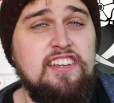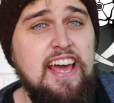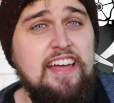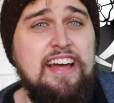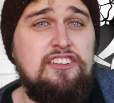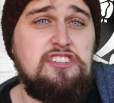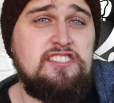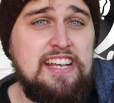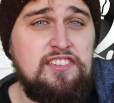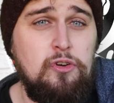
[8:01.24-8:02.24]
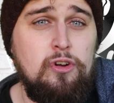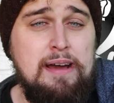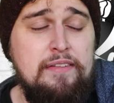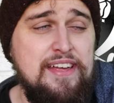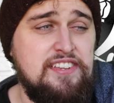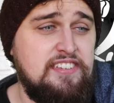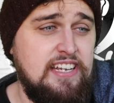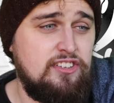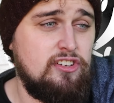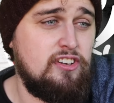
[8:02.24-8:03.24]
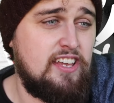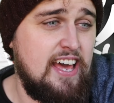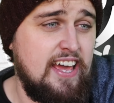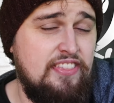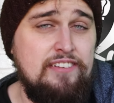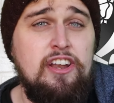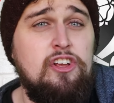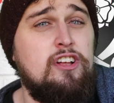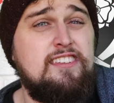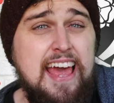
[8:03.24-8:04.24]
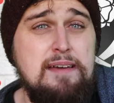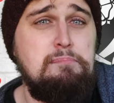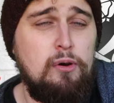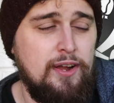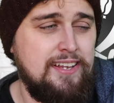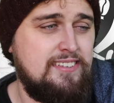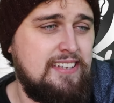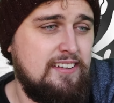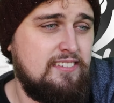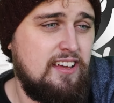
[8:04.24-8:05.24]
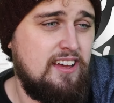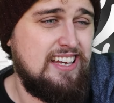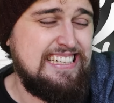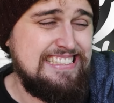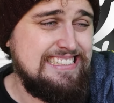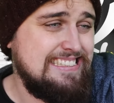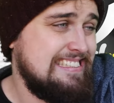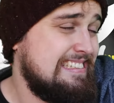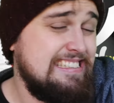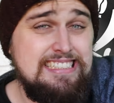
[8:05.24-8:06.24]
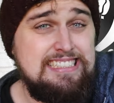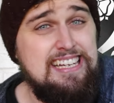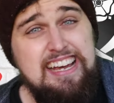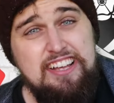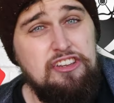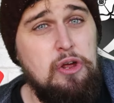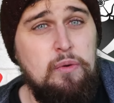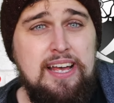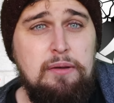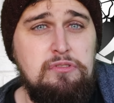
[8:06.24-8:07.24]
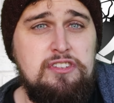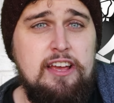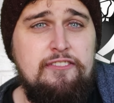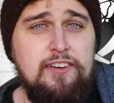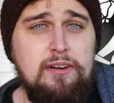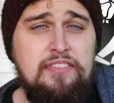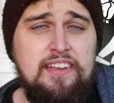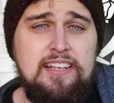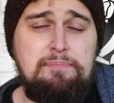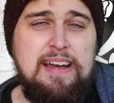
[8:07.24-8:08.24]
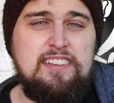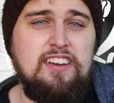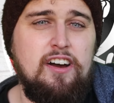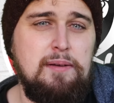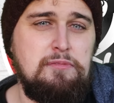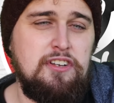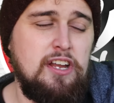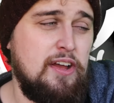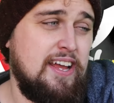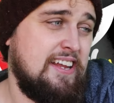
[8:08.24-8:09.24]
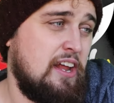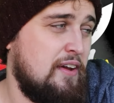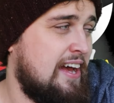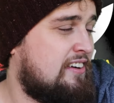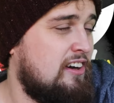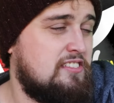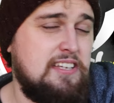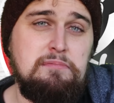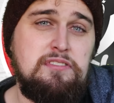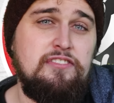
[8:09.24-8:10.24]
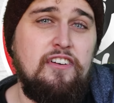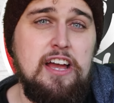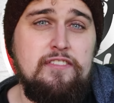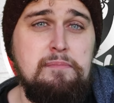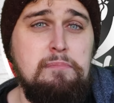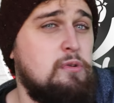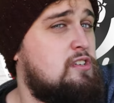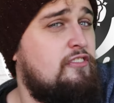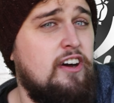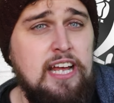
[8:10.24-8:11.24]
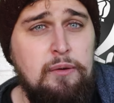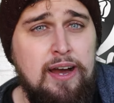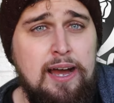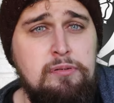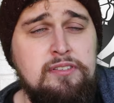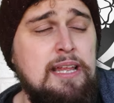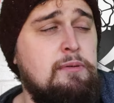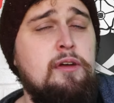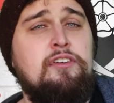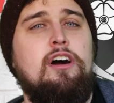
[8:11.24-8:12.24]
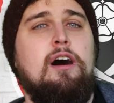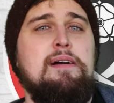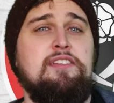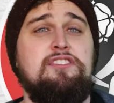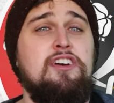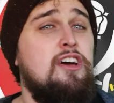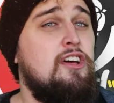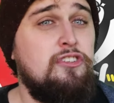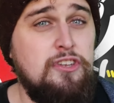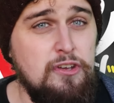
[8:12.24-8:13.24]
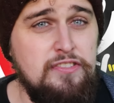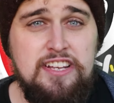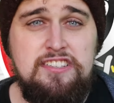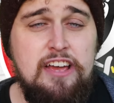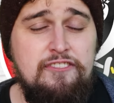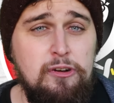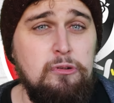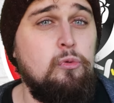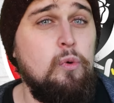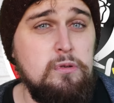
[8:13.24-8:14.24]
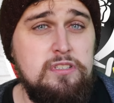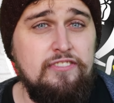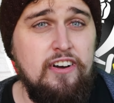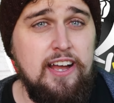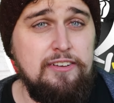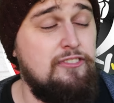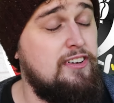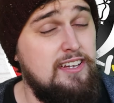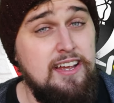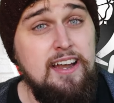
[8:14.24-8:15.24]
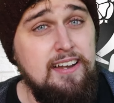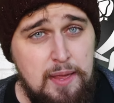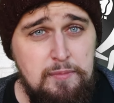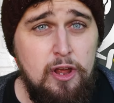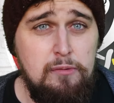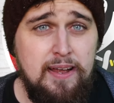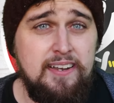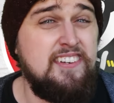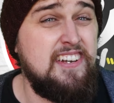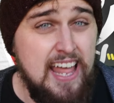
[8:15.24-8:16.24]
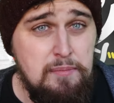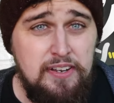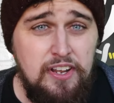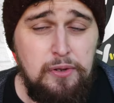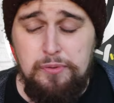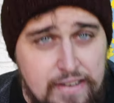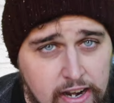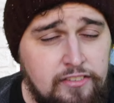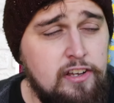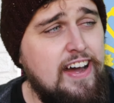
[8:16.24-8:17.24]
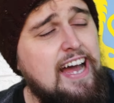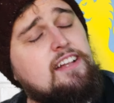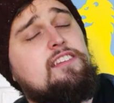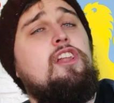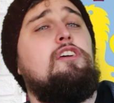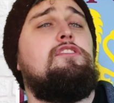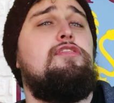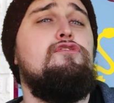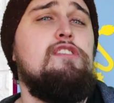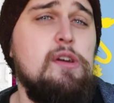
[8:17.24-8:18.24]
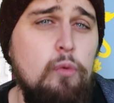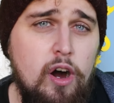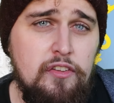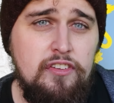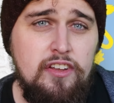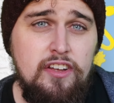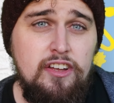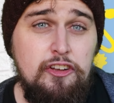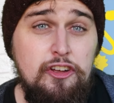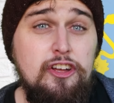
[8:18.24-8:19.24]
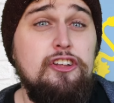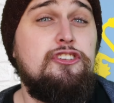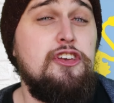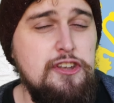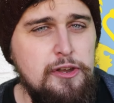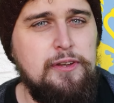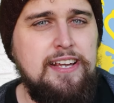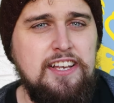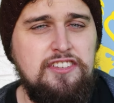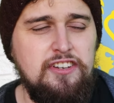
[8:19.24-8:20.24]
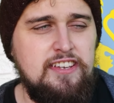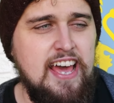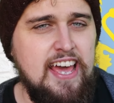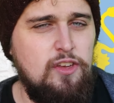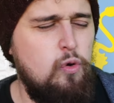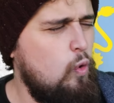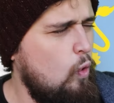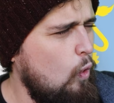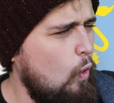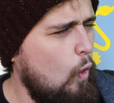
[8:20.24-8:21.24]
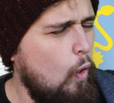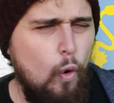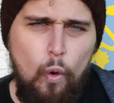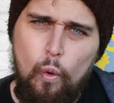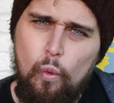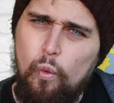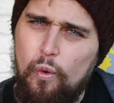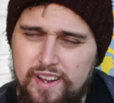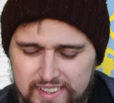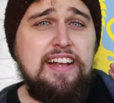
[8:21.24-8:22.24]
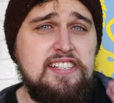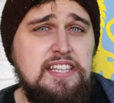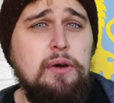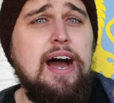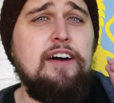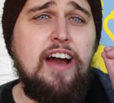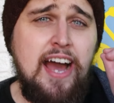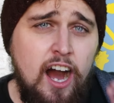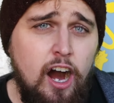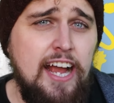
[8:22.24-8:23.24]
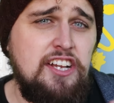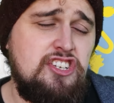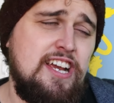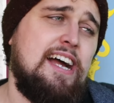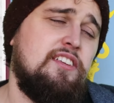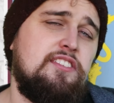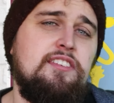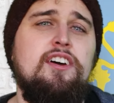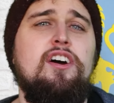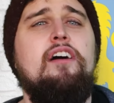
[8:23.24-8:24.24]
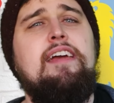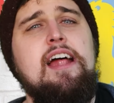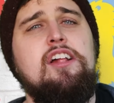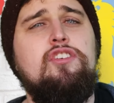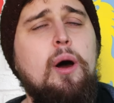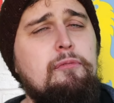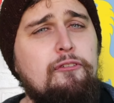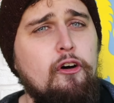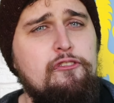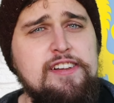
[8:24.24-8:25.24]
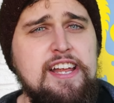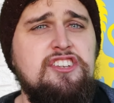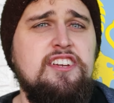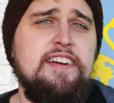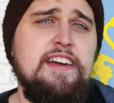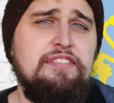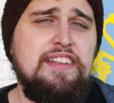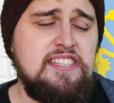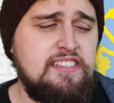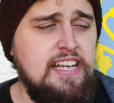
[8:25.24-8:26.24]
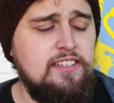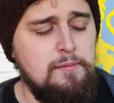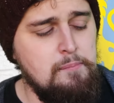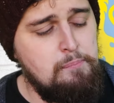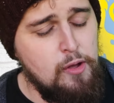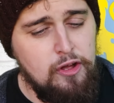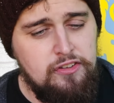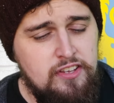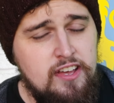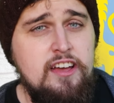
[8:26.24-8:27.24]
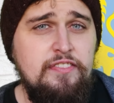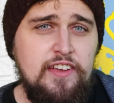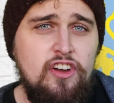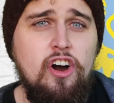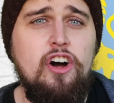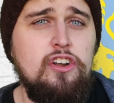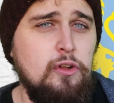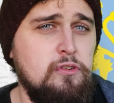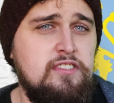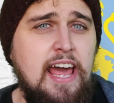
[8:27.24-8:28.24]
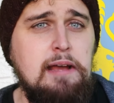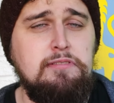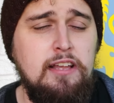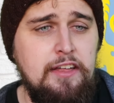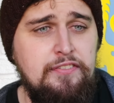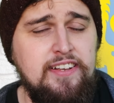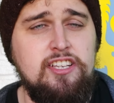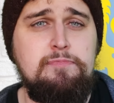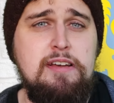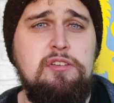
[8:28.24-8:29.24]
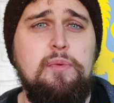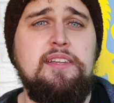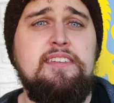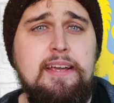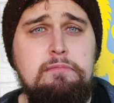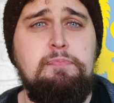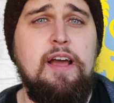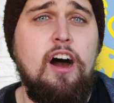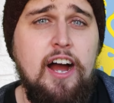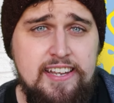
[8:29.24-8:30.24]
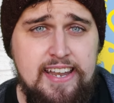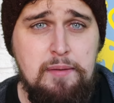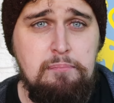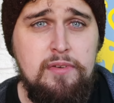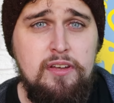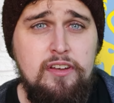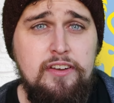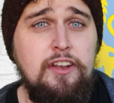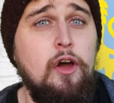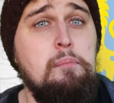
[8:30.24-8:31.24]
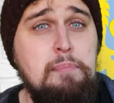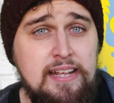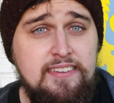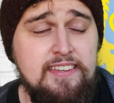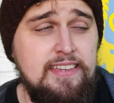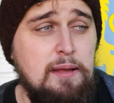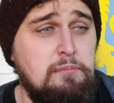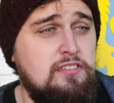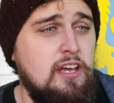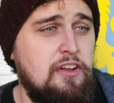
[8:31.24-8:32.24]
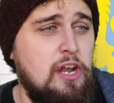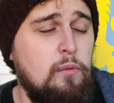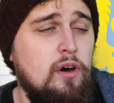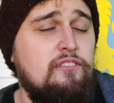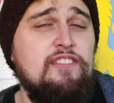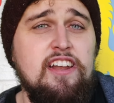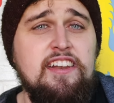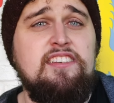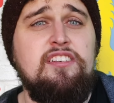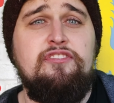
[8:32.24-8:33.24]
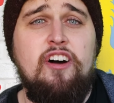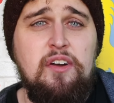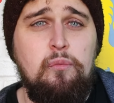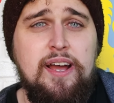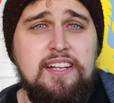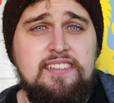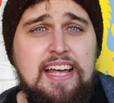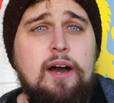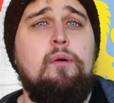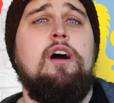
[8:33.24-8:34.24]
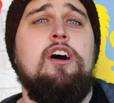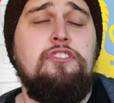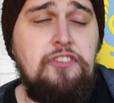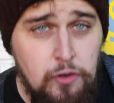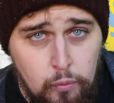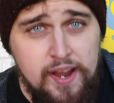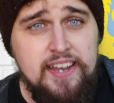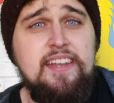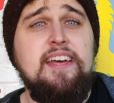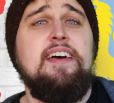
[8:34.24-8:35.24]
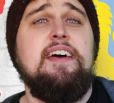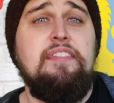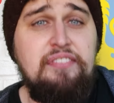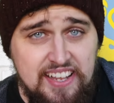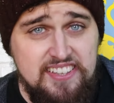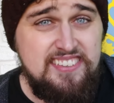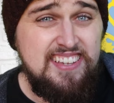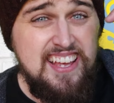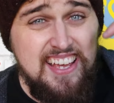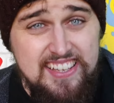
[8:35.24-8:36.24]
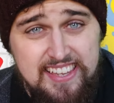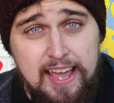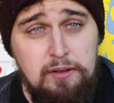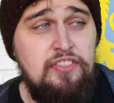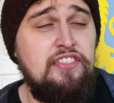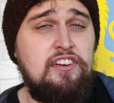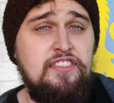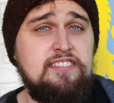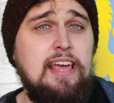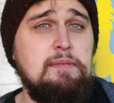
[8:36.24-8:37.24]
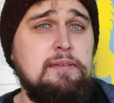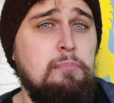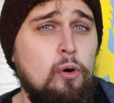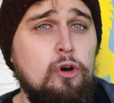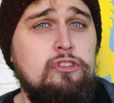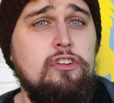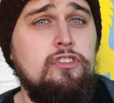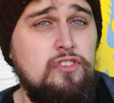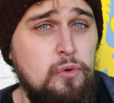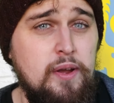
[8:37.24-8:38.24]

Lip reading: Okay, and that just says it all about their season. Okay, they've only got 10 points, and I don't know what happened, Sheffield. I think it's bad times, you know. You know, I can't see them surviving, but we should find out what happens. Let me know in the comments, do you think Sheffield will survive? Let me know, man. Let me know. Villa, on the other hand, lost 3-1 to Newcastle, okay? They still have a high chance of getting a top four finish this season, but they can't lose games like this, especially when teams behind them, you know, are beating them. So, you know what? Villa need to find ways now to win this game, because this game is important to